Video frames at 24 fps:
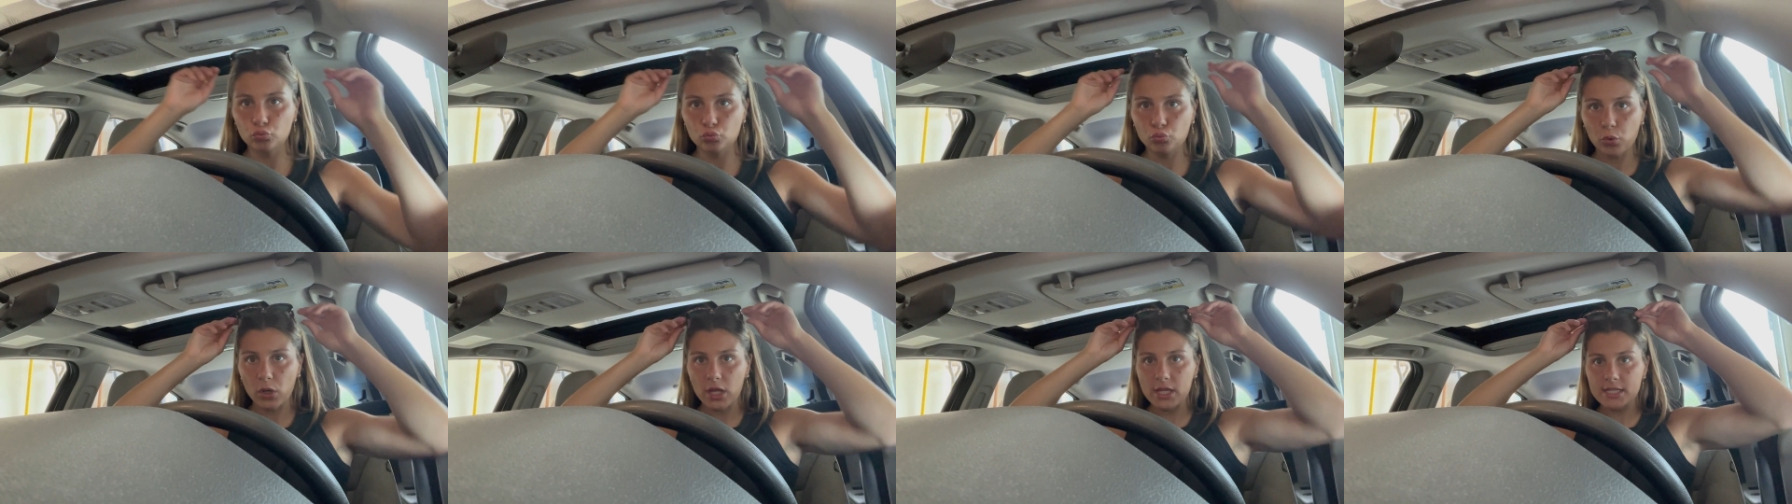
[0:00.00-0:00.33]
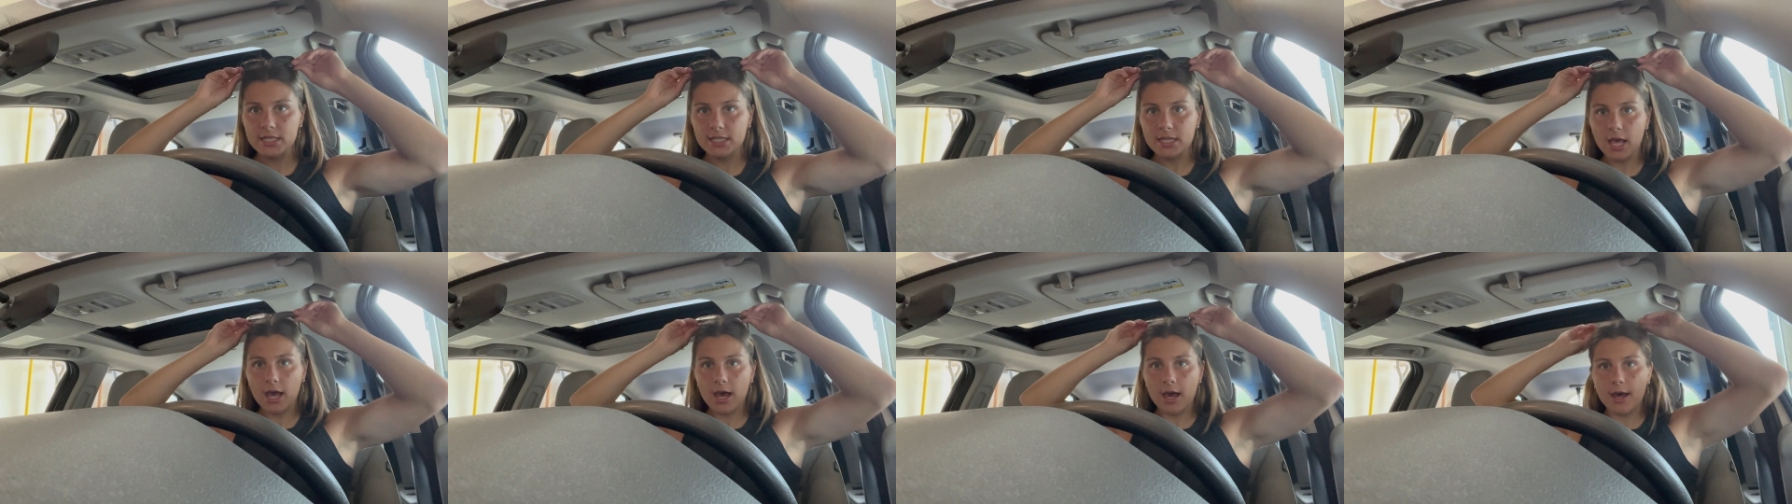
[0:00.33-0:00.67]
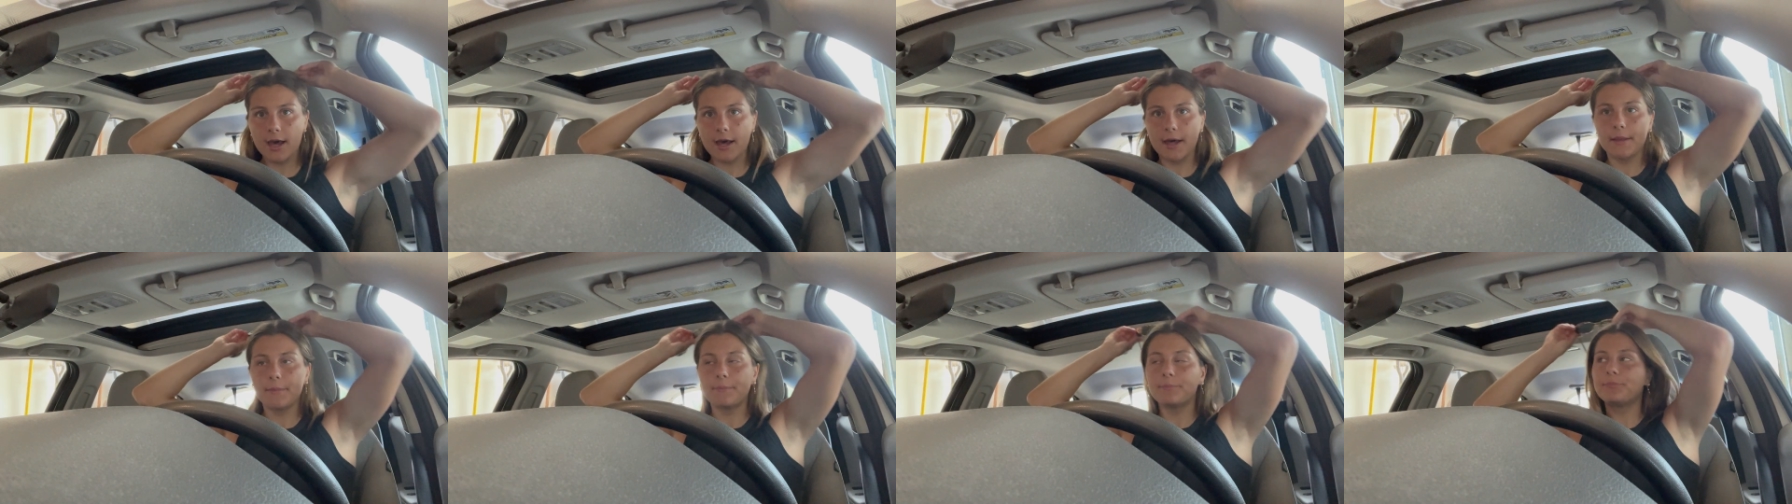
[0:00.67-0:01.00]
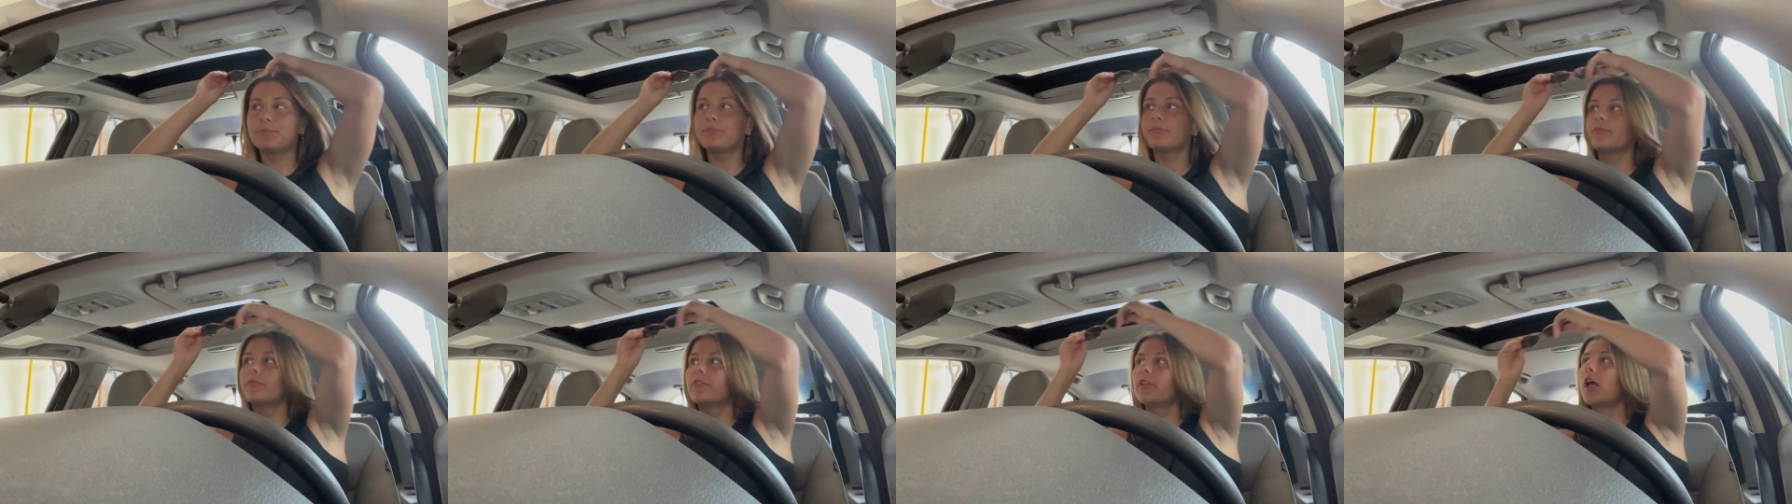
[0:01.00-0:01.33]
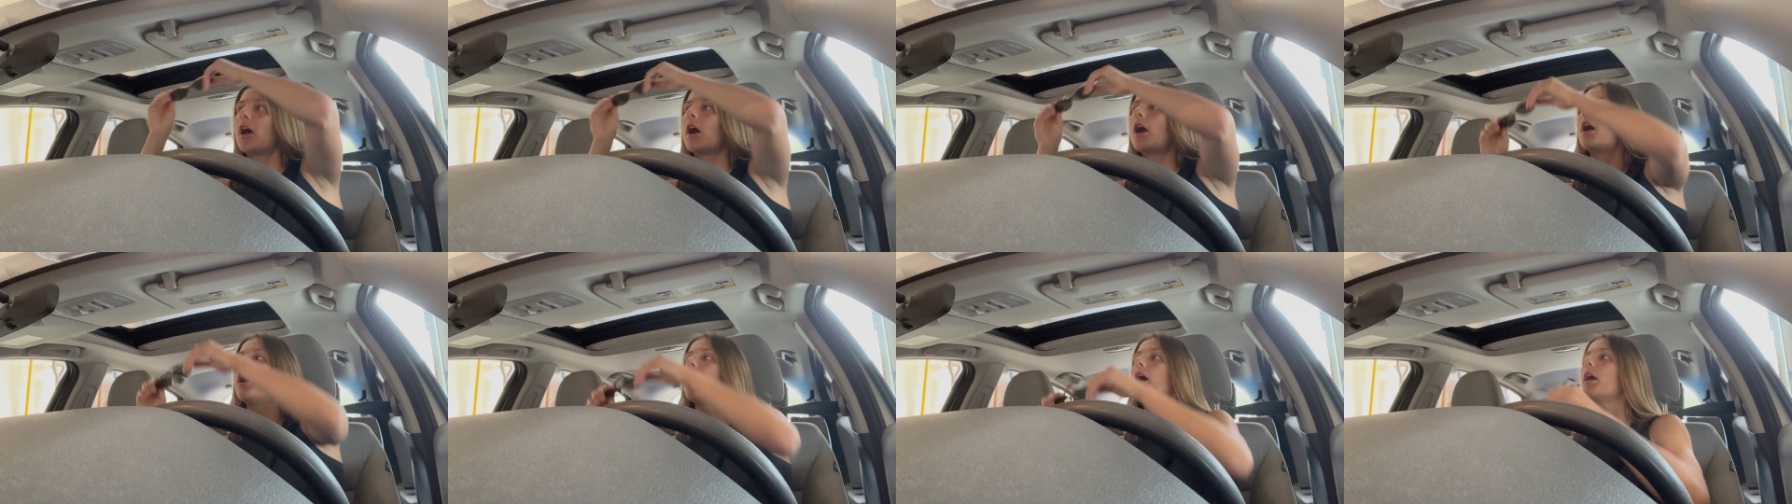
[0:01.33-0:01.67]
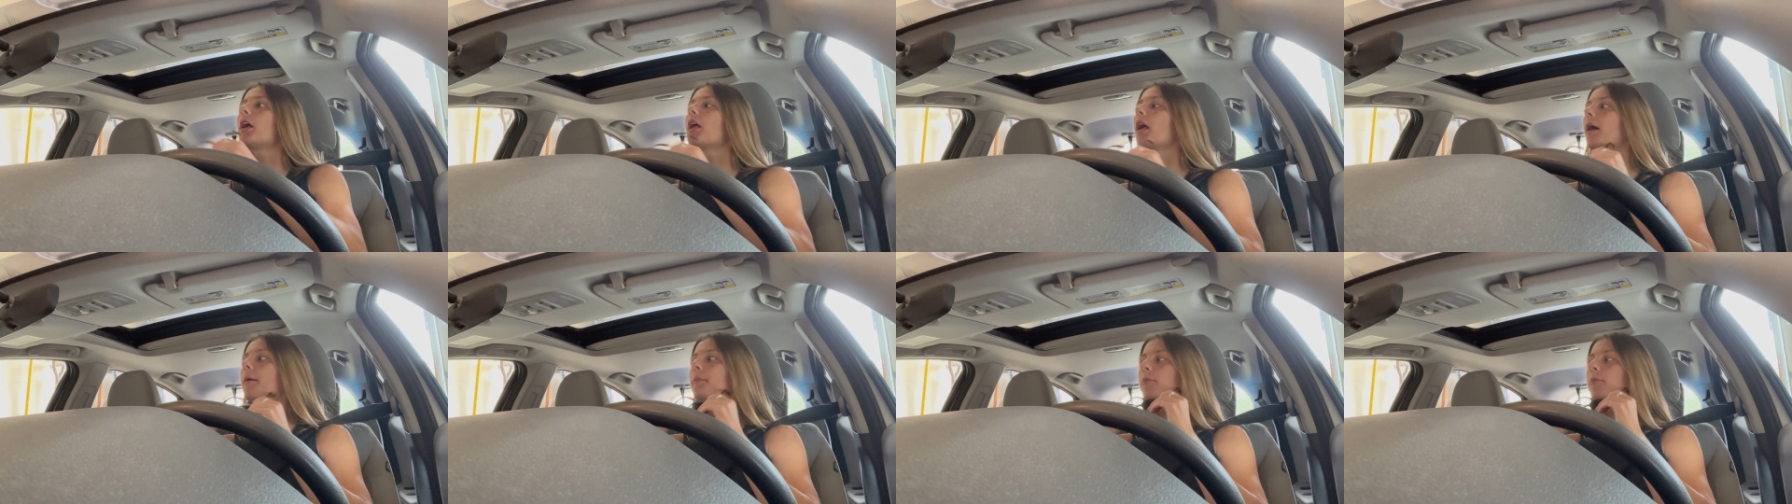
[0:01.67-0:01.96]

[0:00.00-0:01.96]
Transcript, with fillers: What's up, vlog?